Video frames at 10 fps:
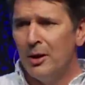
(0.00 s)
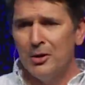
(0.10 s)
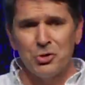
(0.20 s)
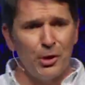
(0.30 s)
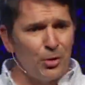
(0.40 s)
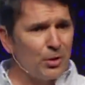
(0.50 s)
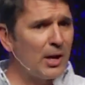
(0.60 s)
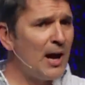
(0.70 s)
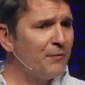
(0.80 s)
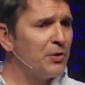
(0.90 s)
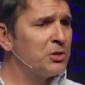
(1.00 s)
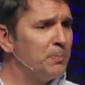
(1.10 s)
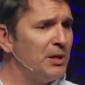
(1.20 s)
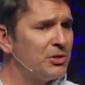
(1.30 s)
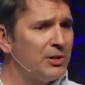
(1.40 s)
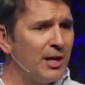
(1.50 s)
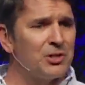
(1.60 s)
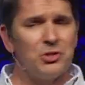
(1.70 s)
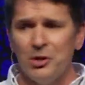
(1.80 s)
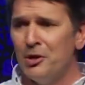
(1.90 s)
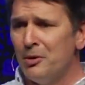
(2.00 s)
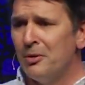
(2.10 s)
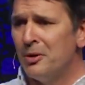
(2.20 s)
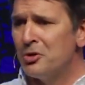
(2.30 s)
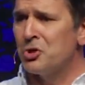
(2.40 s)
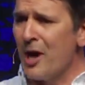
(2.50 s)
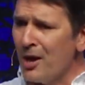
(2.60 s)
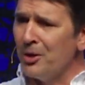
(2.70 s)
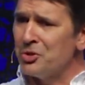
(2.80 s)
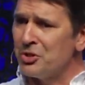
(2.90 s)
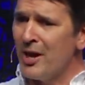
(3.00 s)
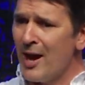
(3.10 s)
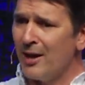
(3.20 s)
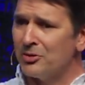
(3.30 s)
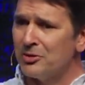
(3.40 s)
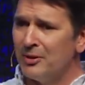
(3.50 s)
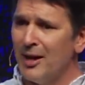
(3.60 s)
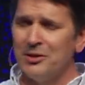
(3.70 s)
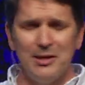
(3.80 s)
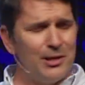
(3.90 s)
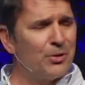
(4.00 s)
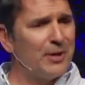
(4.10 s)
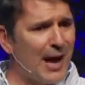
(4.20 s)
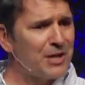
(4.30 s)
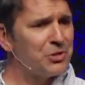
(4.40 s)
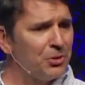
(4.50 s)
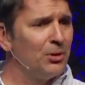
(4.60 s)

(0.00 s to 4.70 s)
General Conference meets next year. Challenge that at the international